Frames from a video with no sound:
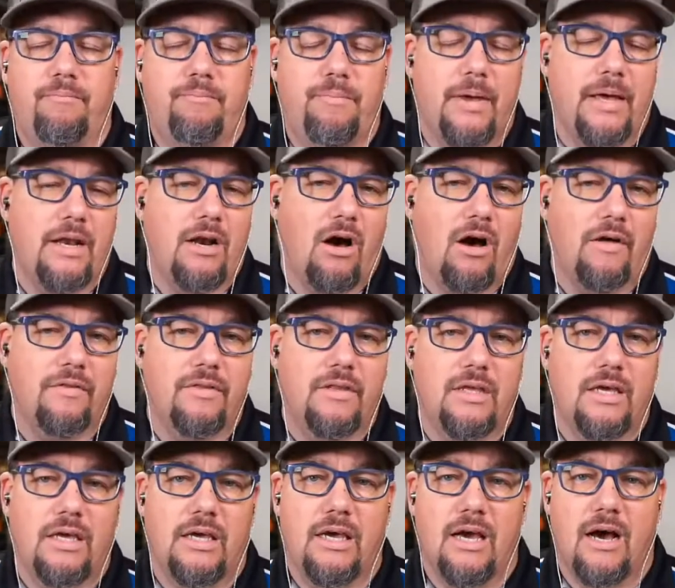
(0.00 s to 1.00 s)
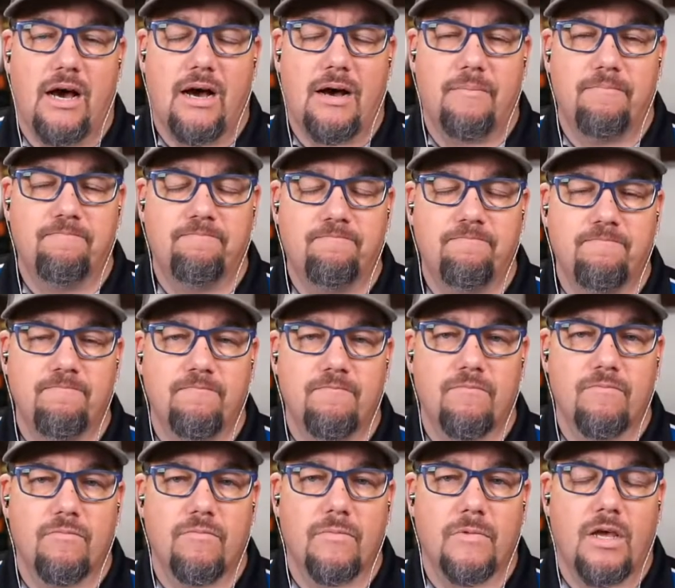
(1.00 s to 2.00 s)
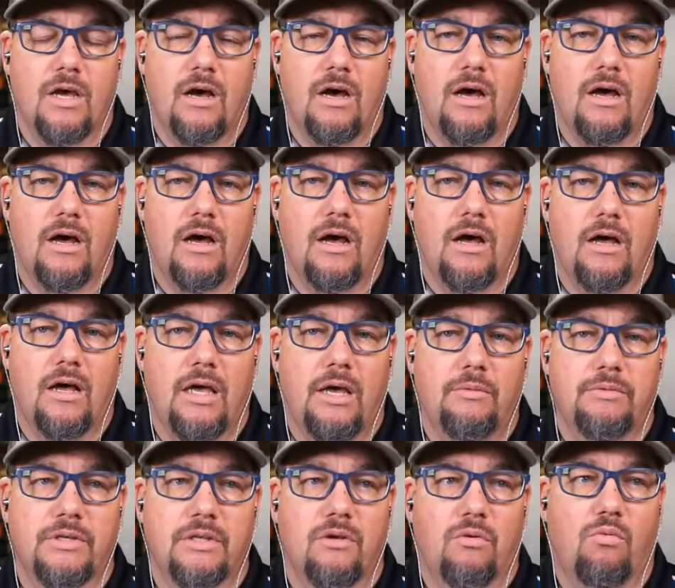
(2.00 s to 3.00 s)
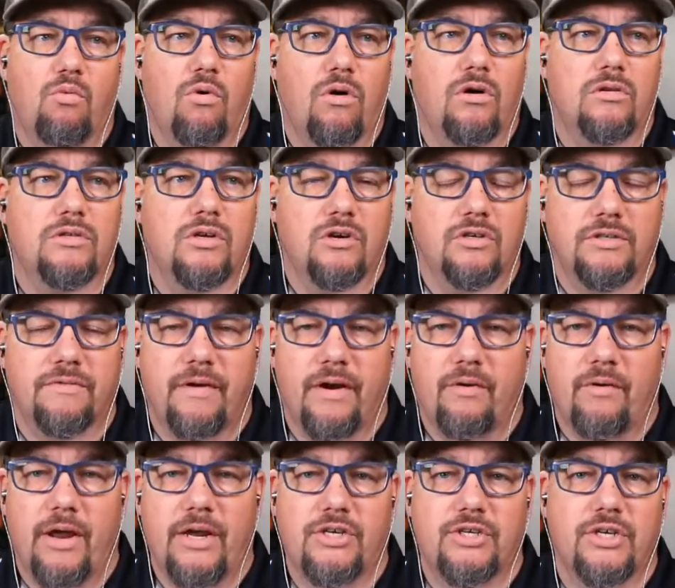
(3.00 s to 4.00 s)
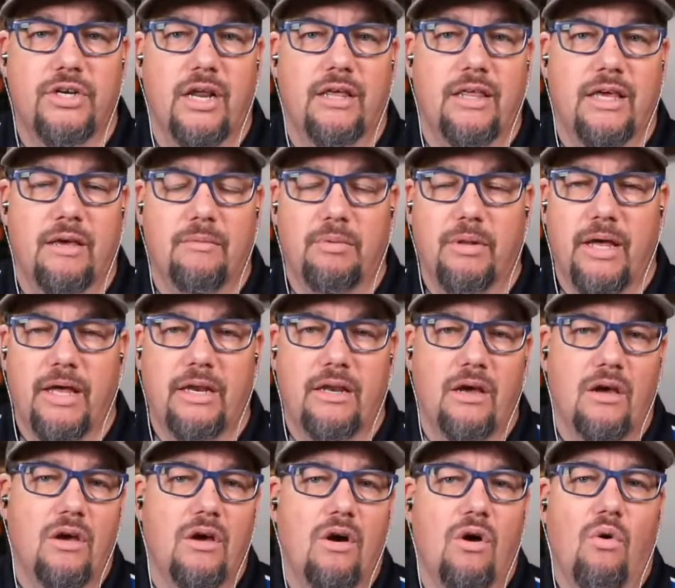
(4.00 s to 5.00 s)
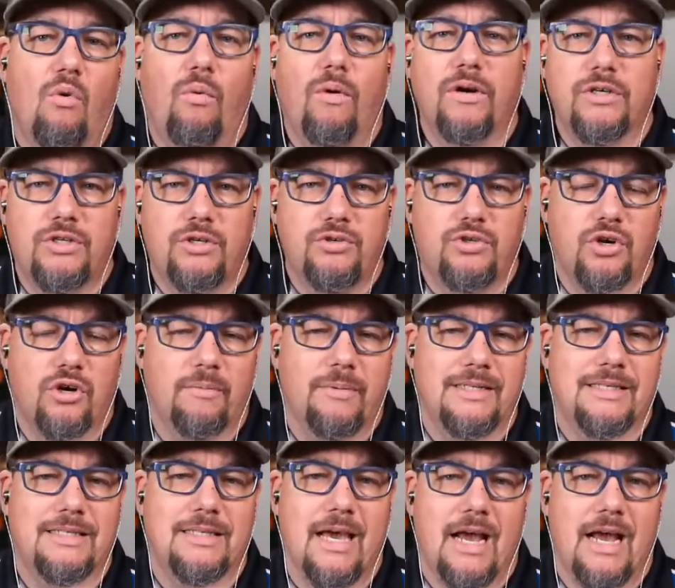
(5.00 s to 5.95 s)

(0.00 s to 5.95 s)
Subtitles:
Been on the, he was in the World Darts Federation. I think he played one or two tournaments